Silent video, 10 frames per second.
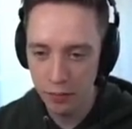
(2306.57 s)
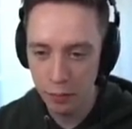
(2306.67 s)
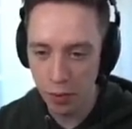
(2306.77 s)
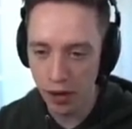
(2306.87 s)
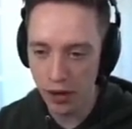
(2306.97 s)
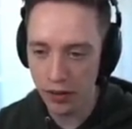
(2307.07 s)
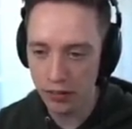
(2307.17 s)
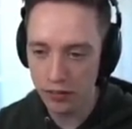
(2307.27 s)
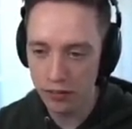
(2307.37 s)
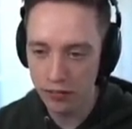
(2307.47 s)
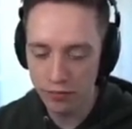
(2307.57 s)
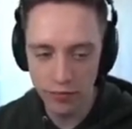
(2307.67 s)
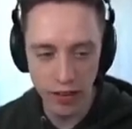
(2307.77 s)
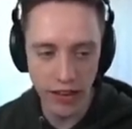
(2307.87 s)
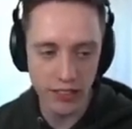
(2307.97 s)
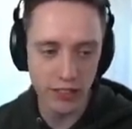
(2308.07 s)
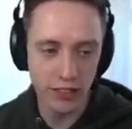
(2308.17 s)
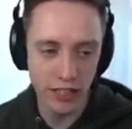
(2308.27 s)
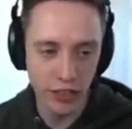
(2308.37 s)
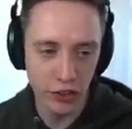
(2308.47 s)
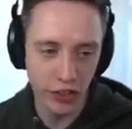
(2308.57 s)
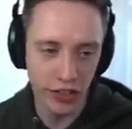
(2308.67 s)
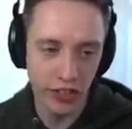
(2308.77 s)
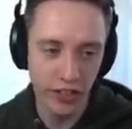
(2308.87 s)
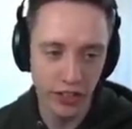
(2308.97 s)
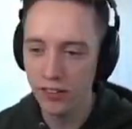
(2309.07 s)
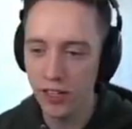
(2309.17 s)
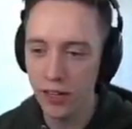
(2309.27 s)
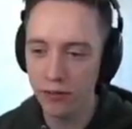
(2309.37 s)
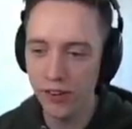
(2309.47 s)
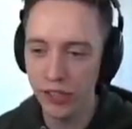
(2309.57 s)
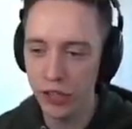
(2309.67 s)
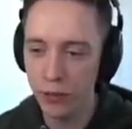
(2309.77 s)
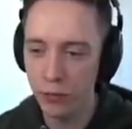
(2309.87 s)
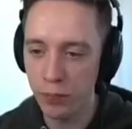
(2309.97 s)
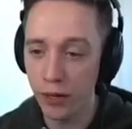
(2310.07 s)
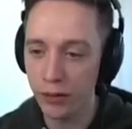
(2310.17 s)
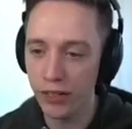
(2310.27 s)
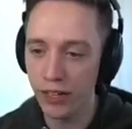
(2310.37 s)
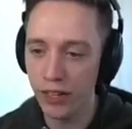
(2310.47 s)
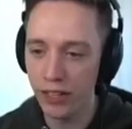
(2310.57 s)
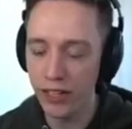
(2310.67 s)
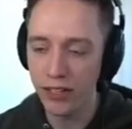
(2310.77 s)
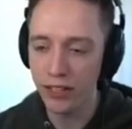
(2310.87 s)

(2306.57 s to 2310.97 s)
But that is essentially the definition of a parry god.